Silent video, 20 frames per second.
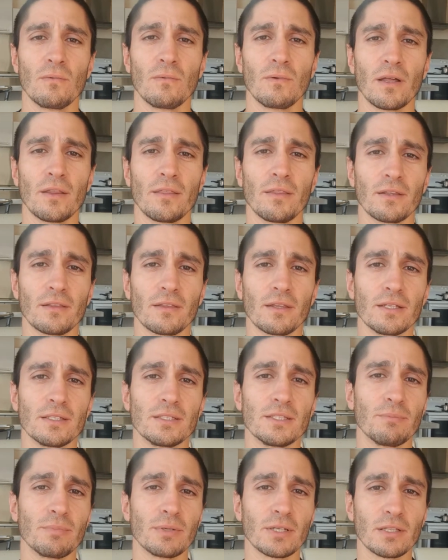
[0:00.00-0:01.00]
I think that
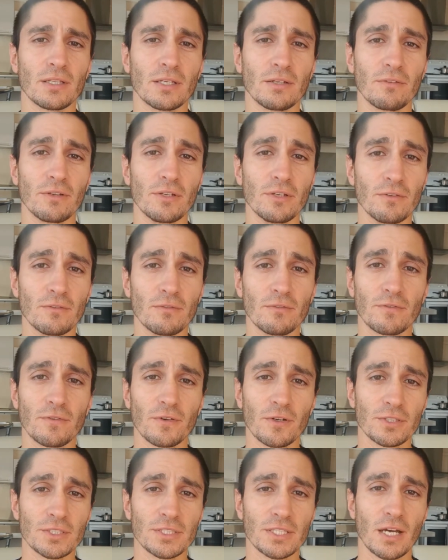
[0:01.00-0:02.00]
typically new
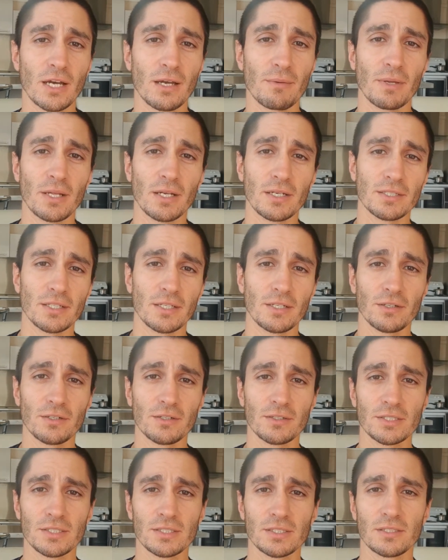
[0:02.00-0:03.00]
first-time
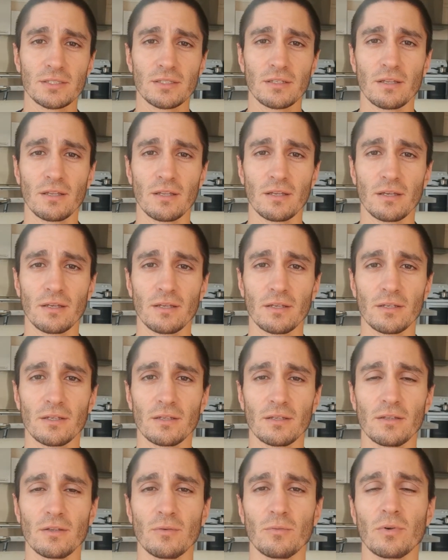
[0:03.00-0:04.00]
meditators they
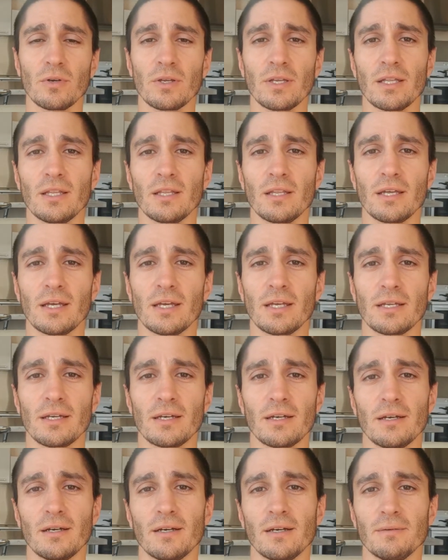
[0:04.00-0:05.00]
will get like
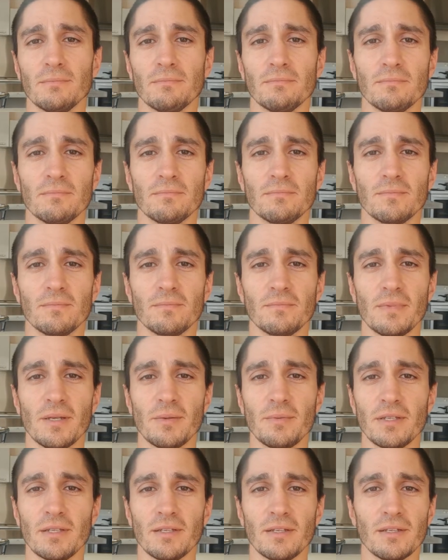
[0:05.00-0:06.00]

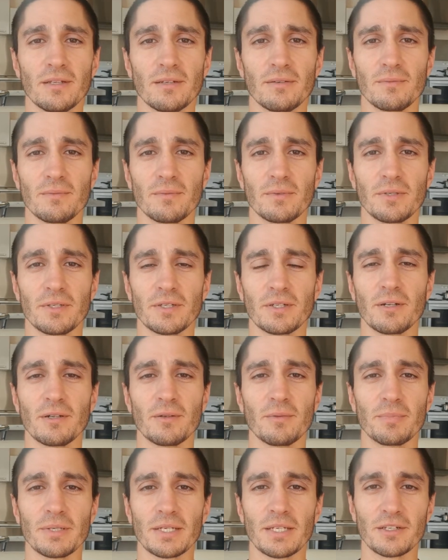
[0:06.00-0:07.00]
maybe what you call
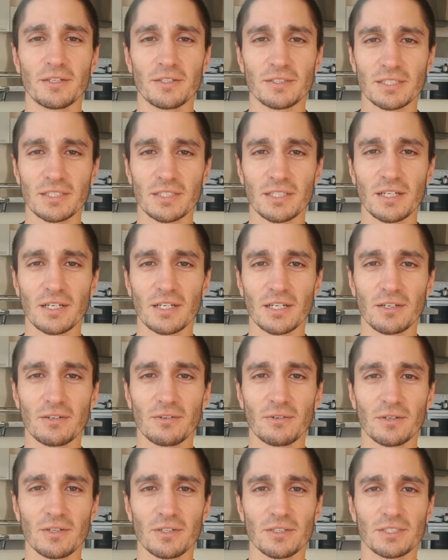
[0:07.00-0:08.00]
beginner's luck,
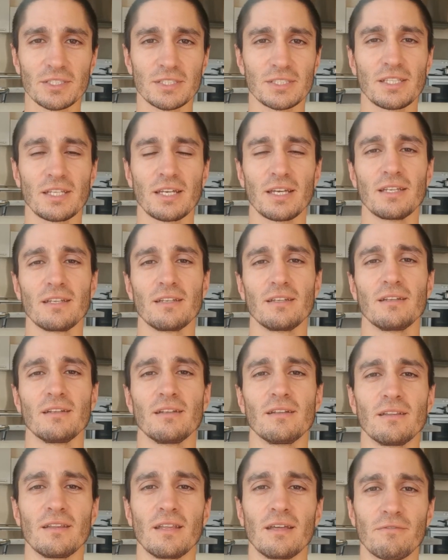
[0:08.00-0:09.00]
or just that
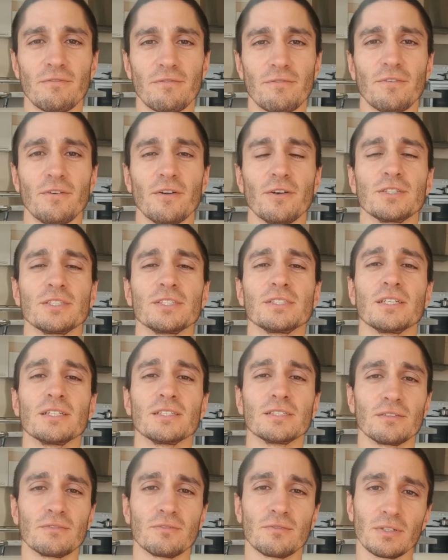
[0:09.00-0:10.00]
first
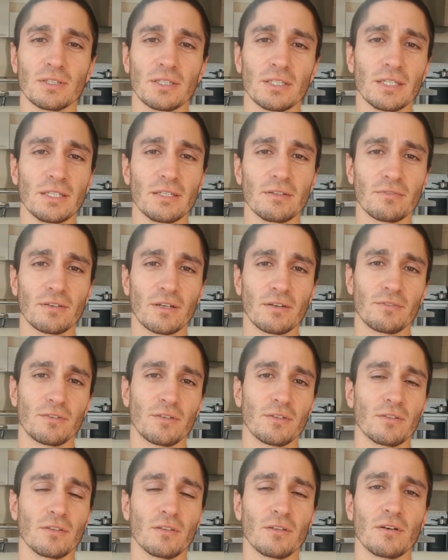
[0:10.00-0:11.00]
sense of relief
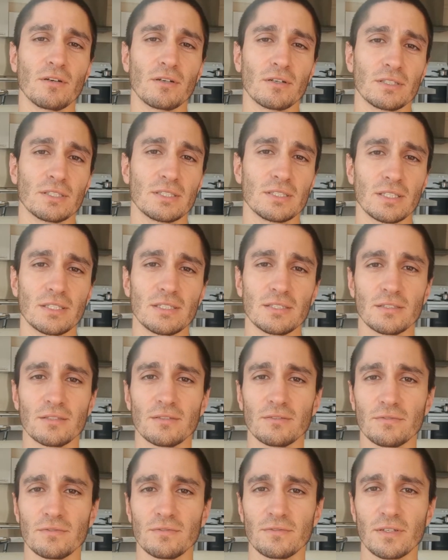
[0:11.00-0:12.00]
after a long sense
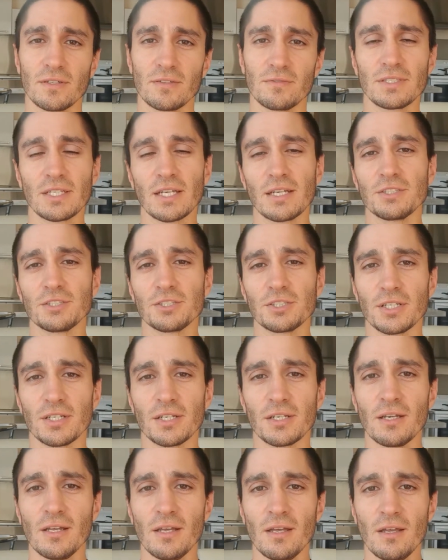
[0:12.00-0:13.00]
of tension,